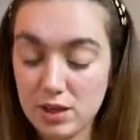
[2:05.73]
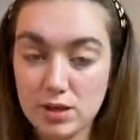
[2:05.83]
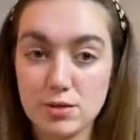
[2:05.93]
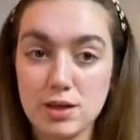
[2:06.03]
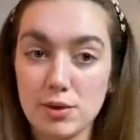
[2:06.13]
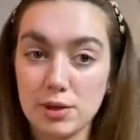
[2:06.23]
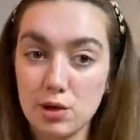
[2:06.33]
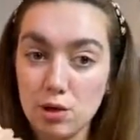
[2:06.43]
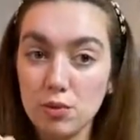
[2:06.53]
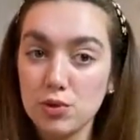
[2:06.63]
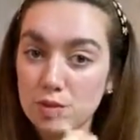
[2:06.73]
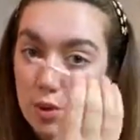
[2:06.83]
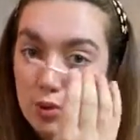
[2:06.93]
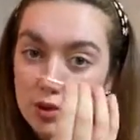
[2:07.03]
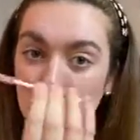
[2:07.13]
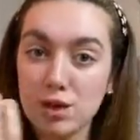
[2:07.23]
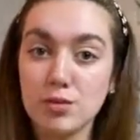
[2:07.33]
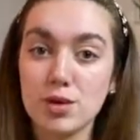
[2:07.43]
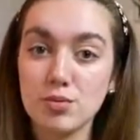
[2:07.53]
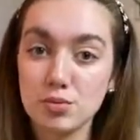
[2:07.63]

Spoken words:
So now in an upwards motion, I'm going to